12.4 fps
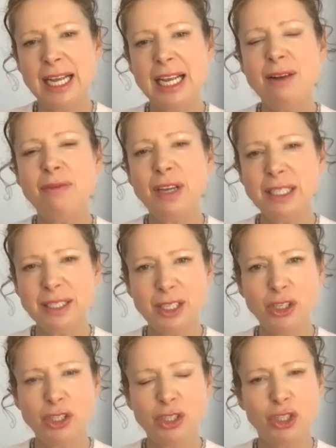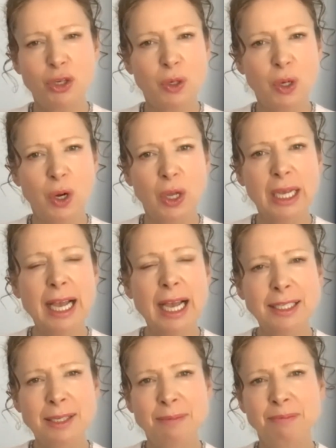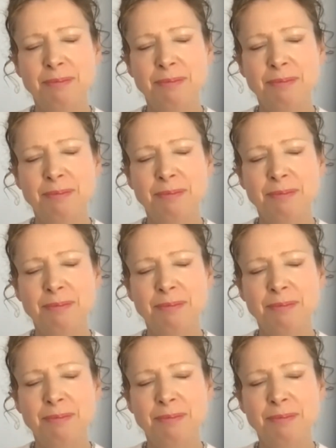investors should look at?